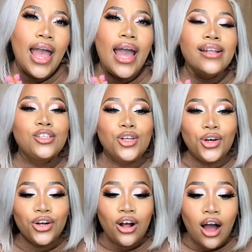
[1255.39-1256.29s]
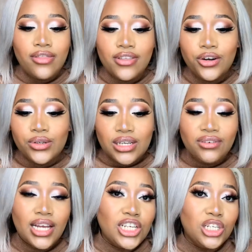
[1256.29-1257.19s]
And turn on the
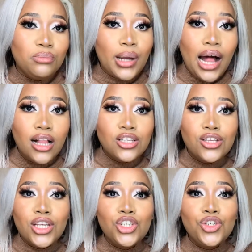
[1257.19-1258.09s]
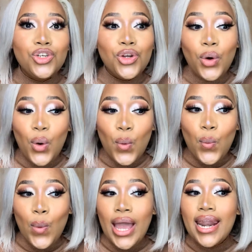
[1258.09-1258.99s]
notification bell so that you know
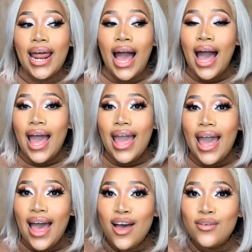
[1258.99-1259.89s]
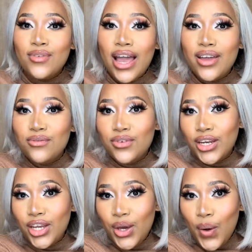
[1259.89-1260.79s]
when I have a
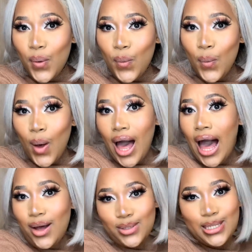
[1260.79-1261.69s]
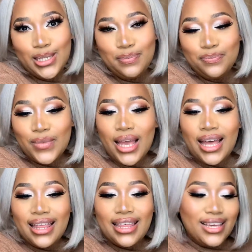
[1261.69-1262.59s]
video out.
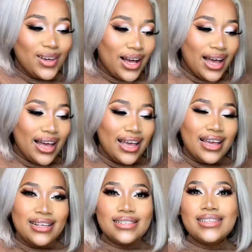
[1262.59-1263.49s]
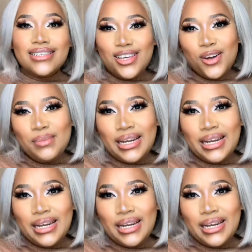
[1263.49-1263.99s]
Thank you guys. See you on my